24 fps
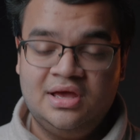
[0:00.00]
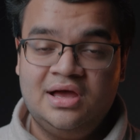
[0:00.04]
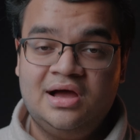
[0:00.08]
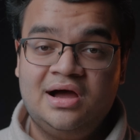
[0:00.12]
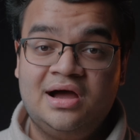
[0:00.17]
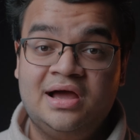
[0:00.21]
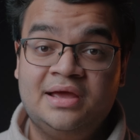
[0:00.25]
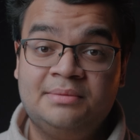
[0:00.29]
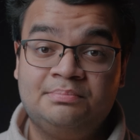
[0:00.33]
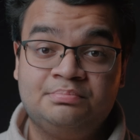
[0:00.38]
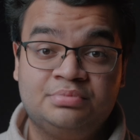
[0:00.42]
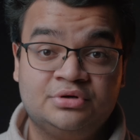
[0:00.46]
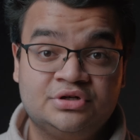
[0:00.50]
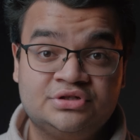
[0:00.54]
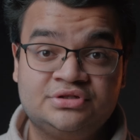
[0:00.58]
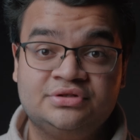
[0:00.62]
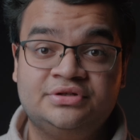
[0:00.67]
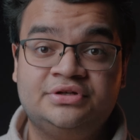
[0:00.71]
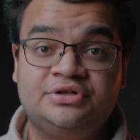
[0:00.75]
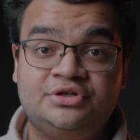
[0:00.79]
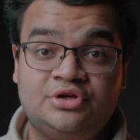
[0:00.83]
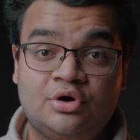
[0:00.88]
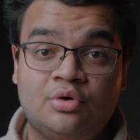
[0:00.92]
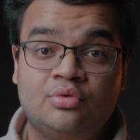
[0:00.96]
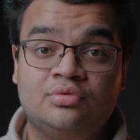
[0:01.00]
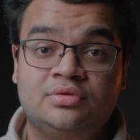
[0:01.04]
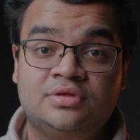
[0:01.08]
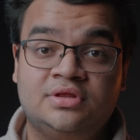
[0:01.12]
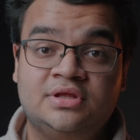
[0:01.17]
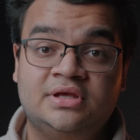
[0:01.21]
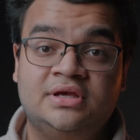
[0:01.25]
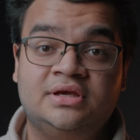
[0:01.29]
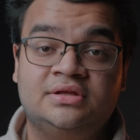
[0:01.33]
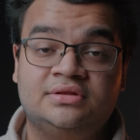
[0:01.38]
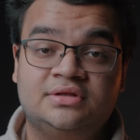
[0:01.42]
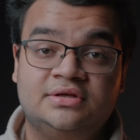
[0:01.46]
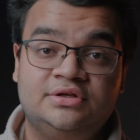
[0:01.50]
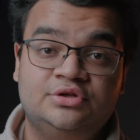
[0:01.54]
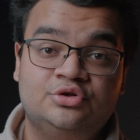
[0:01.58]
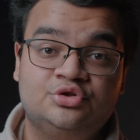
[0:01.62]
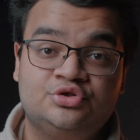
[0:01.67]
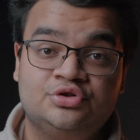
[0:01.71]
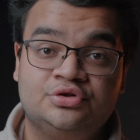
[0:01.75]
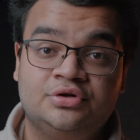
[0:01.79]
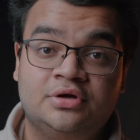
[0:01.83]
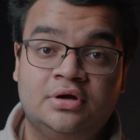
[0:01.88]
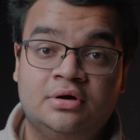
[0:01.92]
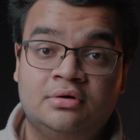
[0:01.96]
I personally don't think that you
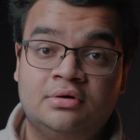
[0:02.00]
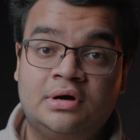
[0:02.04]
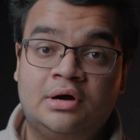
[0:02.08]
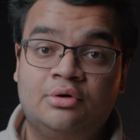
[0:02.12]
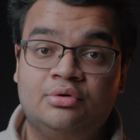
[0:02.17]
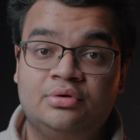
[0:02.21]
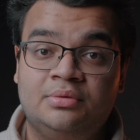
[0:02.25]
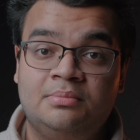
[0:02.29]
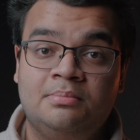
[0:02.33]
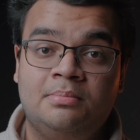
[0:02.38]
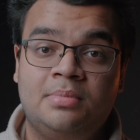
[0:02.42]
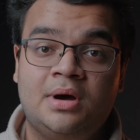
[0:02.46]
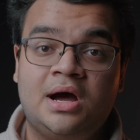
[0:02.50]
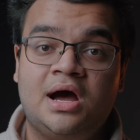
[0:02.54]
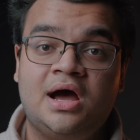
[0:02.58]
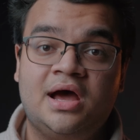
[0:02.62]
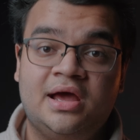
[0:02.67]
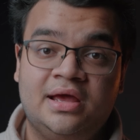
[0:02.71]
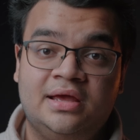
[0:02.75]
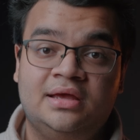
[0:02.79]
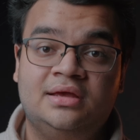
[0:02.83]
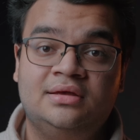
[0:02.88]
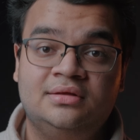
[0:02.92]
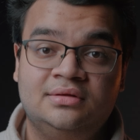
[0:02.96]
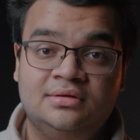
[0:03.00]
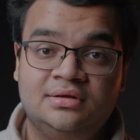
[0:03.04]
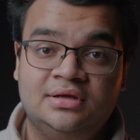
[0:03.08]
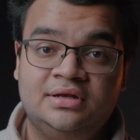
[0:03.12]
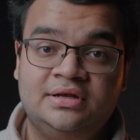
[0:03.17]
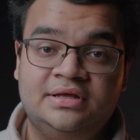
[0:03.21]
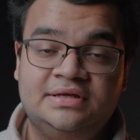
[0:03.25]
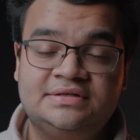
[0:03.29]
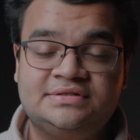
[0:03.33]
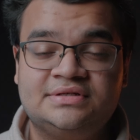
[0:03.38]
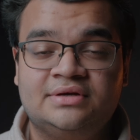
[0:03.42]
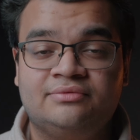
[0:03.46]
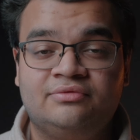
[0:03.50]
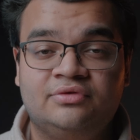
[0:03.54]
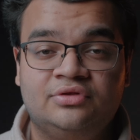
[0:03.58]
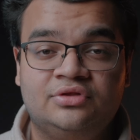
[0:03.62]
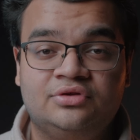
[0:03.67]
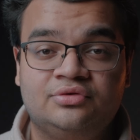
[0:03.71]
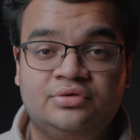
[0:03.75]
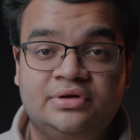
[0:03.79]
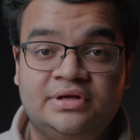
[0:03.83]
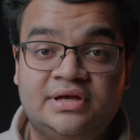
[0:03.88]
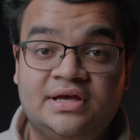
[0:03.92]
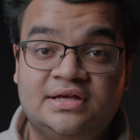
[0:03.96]
should go out and buy an A7
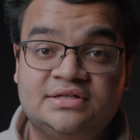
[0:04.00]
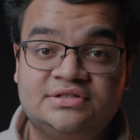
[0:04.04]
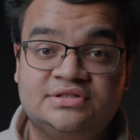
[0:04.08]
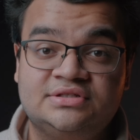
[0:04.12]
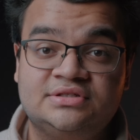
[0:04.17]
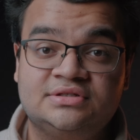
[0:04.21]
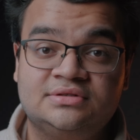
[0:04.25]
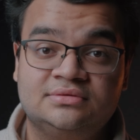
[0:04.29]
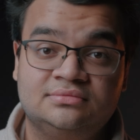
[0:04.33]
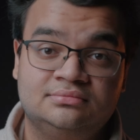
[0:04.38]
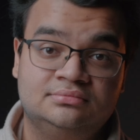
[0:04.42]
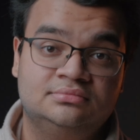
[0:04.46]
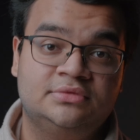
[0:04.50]
III as